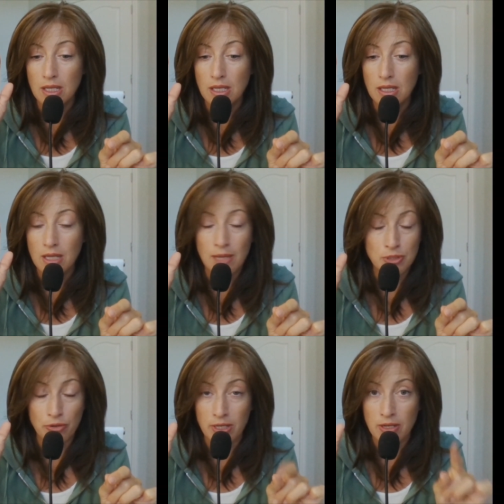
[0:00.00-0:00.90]
I'm
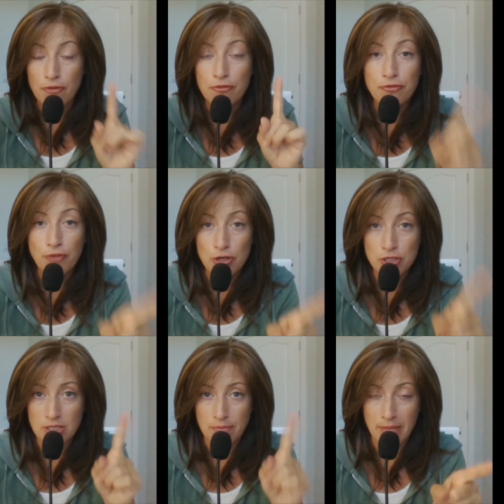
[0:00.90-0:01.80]
sorry,
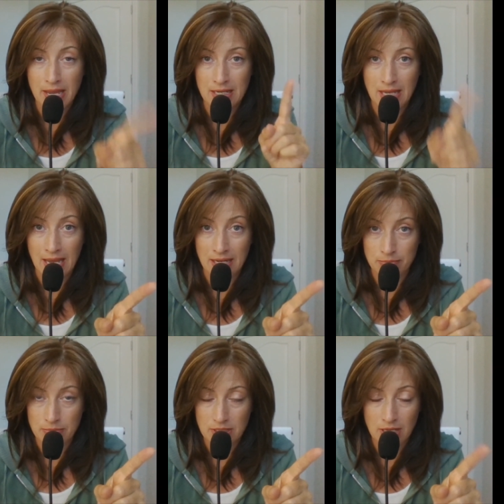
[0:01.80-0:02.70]
first man,
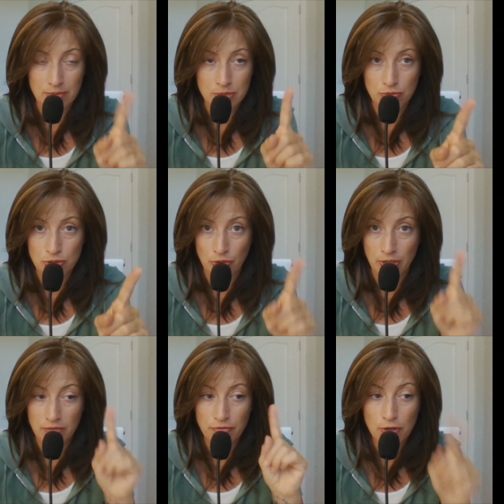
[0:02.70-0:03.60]
Adam. I am so
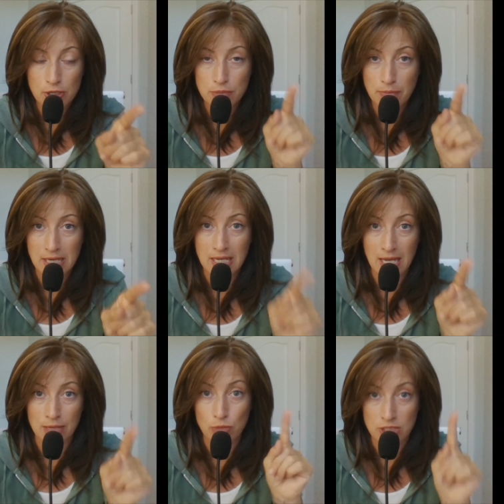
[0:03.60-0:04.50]
sorry. First man,
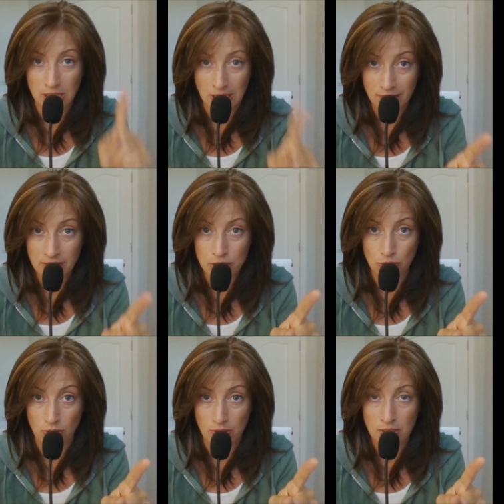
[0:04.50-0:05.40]
Adam, was a living
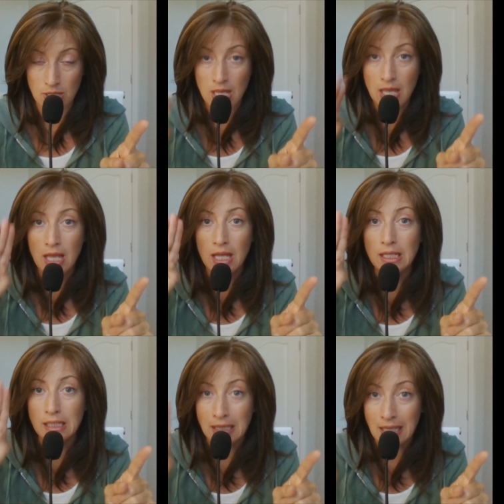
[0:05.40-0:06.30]
soul.
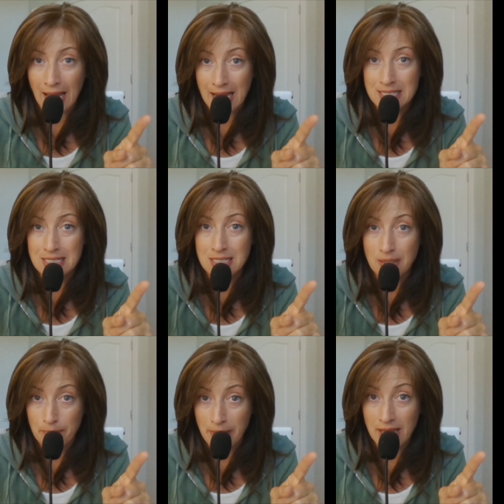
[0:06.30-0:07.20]
Last
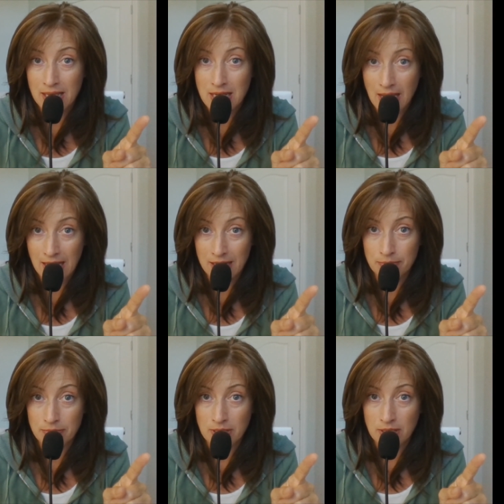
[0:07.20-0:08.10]
man,
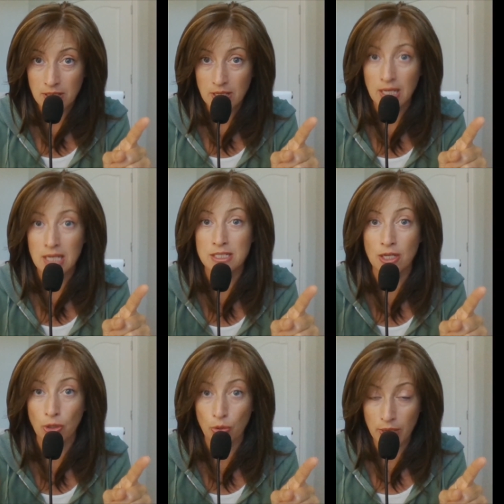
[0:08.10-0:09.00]
Adam, is a
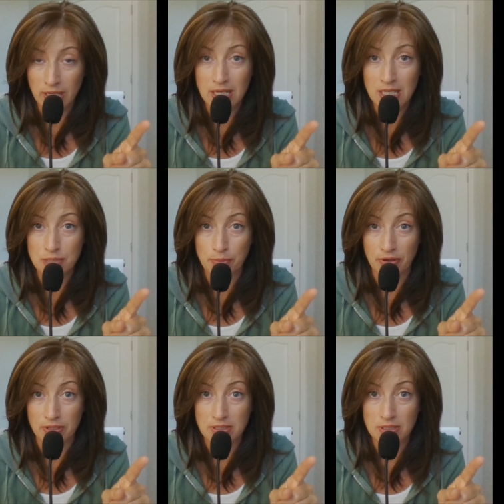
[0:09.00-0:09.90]
quickening
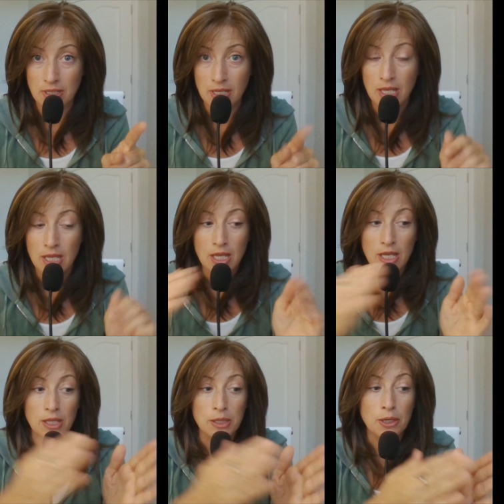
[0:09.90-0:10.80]
spirit.
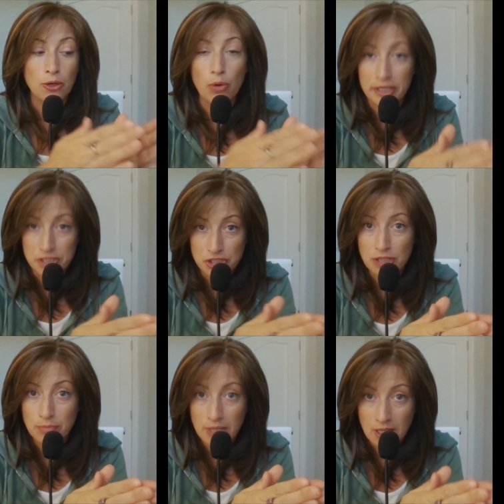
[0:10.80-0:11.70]
The
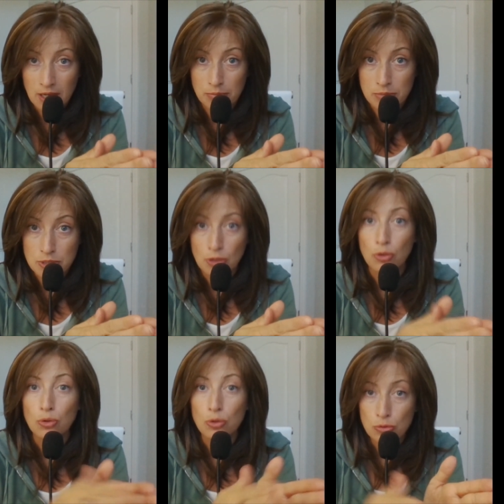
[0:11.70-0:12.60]
question becomes,
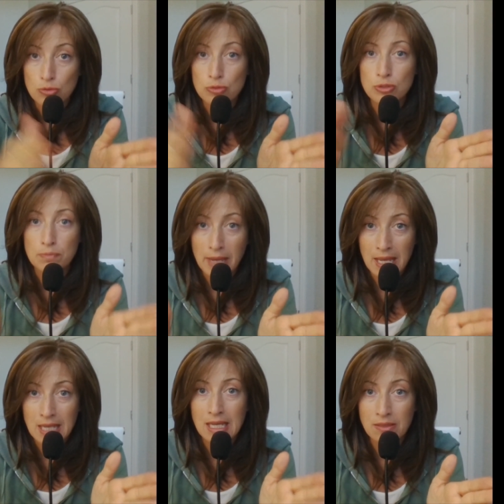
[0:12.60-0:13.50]
who's
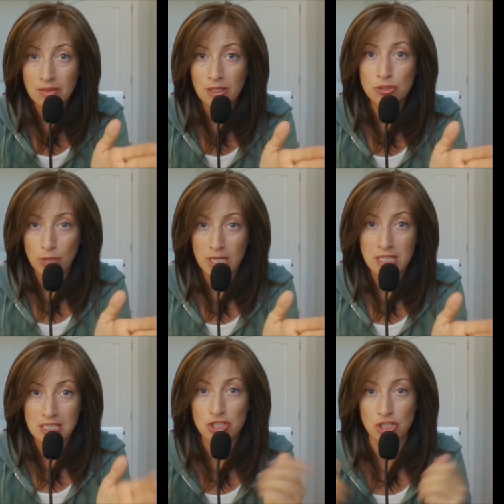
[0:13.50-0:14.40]
making the
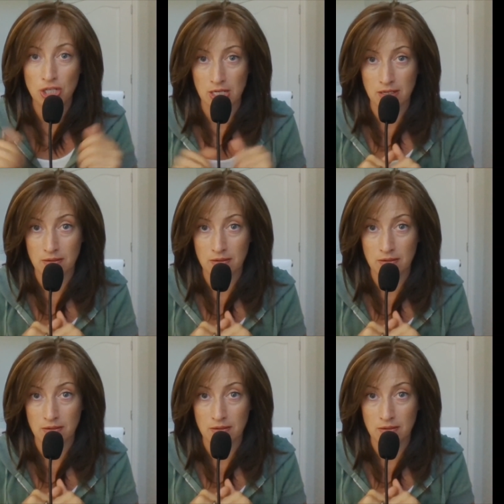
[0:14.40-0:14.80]
transition?